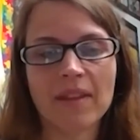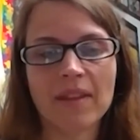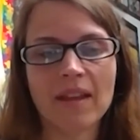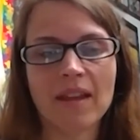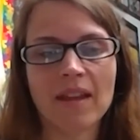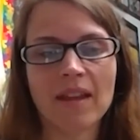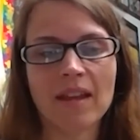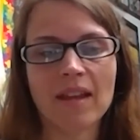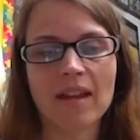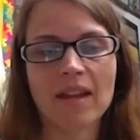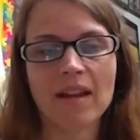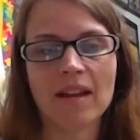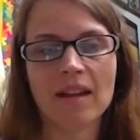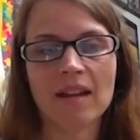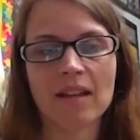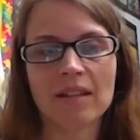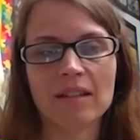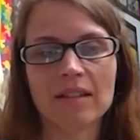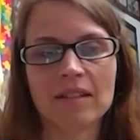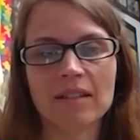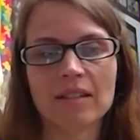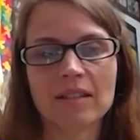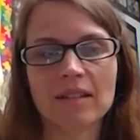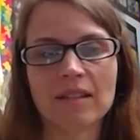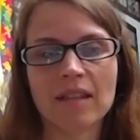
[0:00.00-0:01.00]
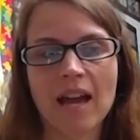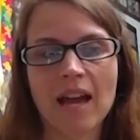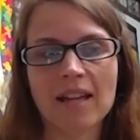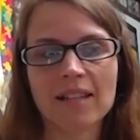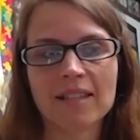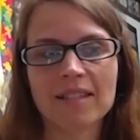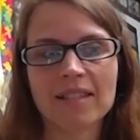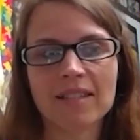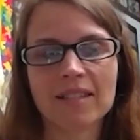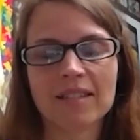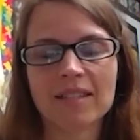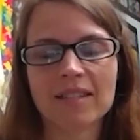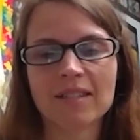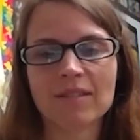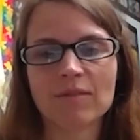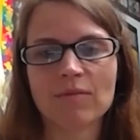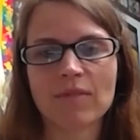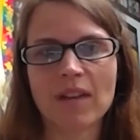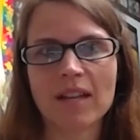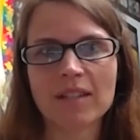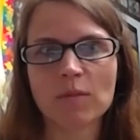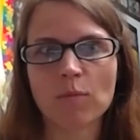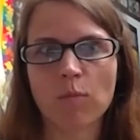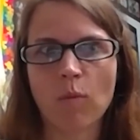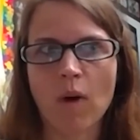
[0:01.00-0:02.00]
and
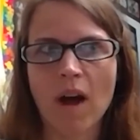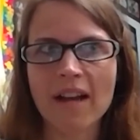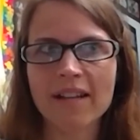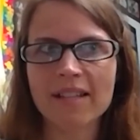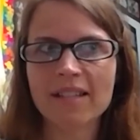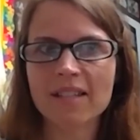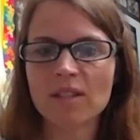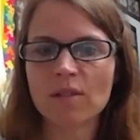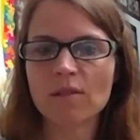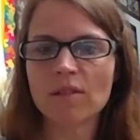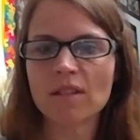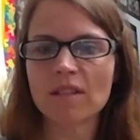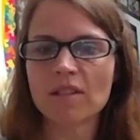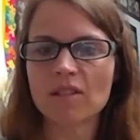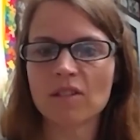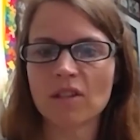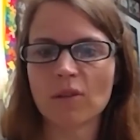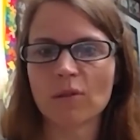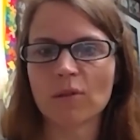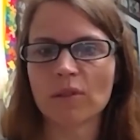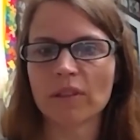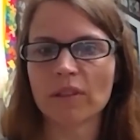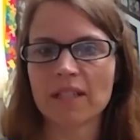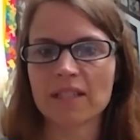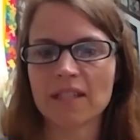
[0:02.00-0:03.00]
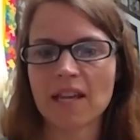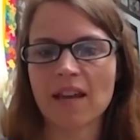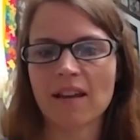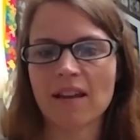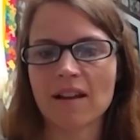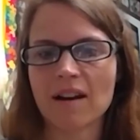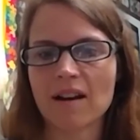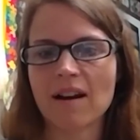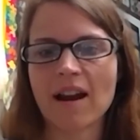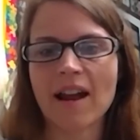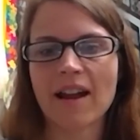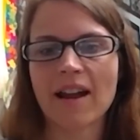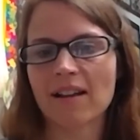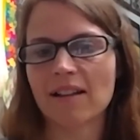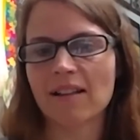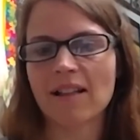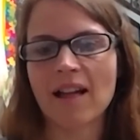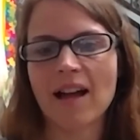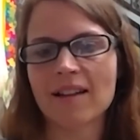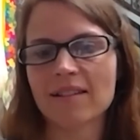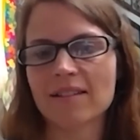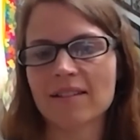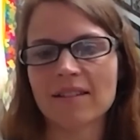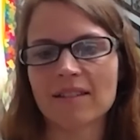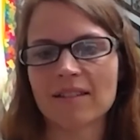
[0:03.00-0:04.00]
that's why students generally take our ag
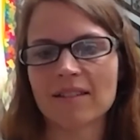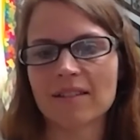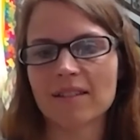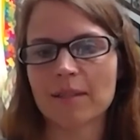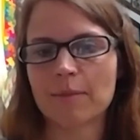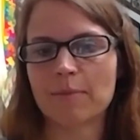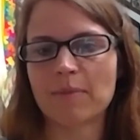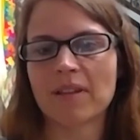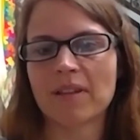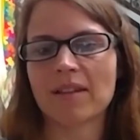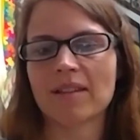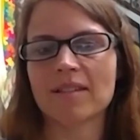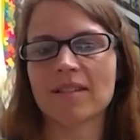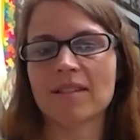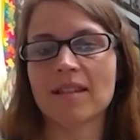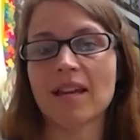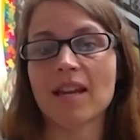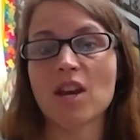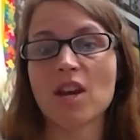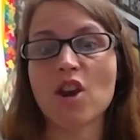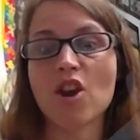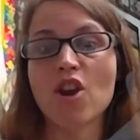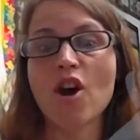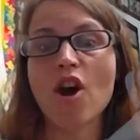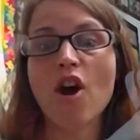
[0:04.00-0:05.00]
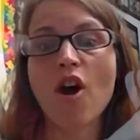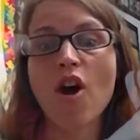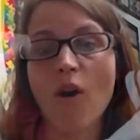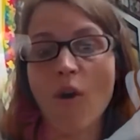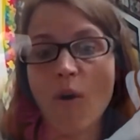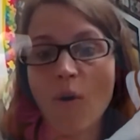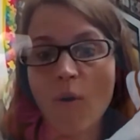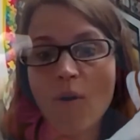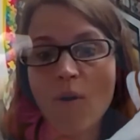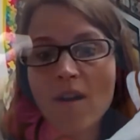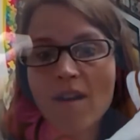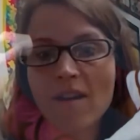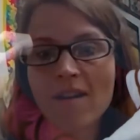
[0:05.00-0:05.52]
classes, is because they know